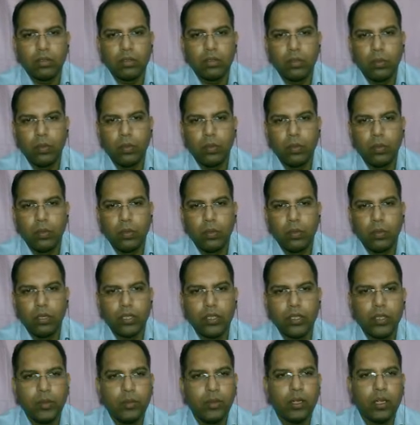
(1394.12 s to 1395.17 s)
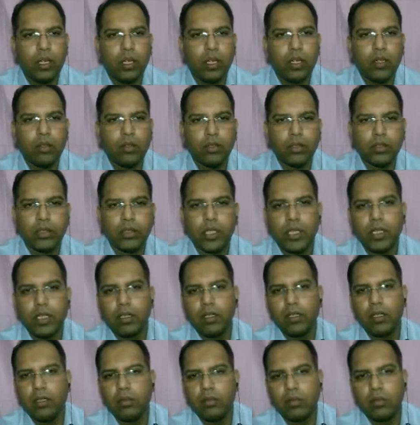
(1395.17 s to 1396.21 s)
So, potassium hydroxide
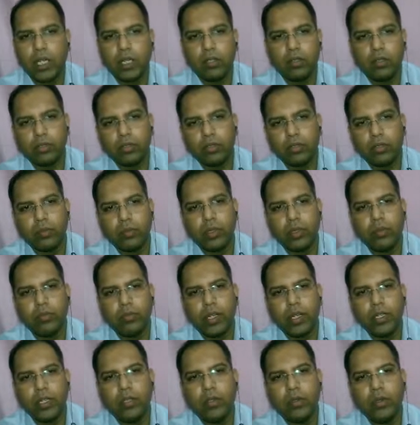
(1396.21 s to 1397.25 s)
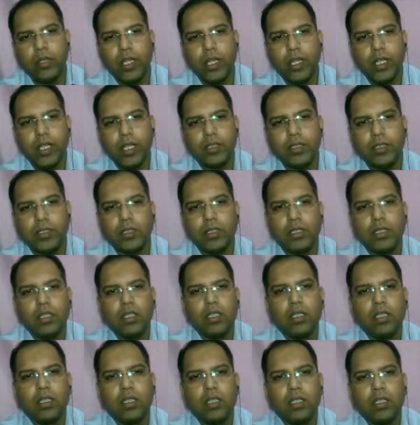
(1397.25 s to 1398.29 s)
microscopy value aids
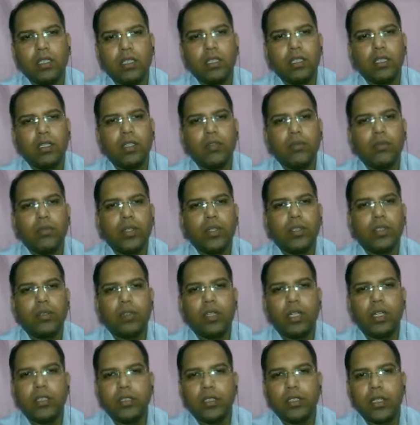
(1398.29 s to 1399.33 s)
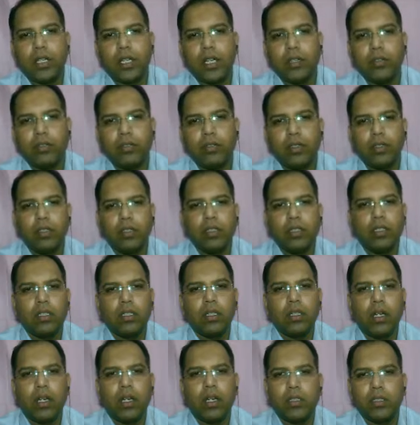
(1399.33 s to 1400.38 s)
in visualizing hyphae
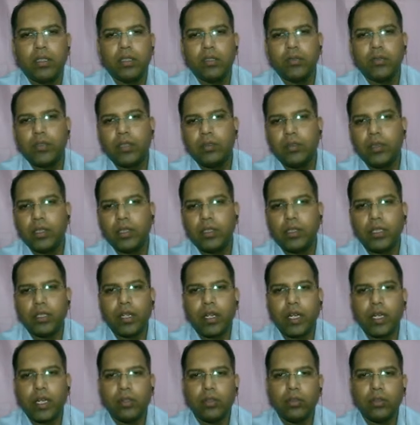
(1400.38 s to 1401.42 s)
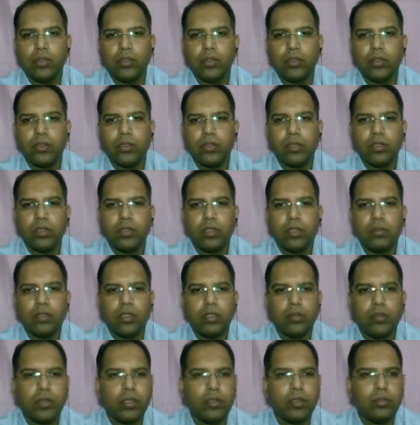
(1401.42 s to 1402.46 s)
and confirming the diagnosis of
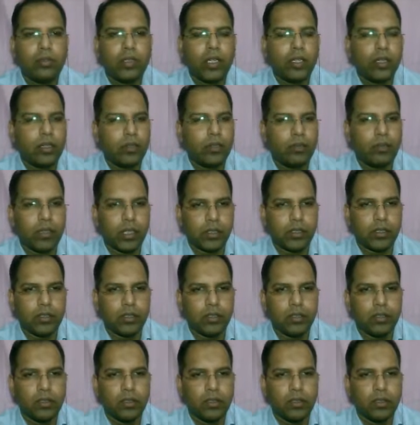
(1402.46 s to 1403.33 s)
dermatophyte infections.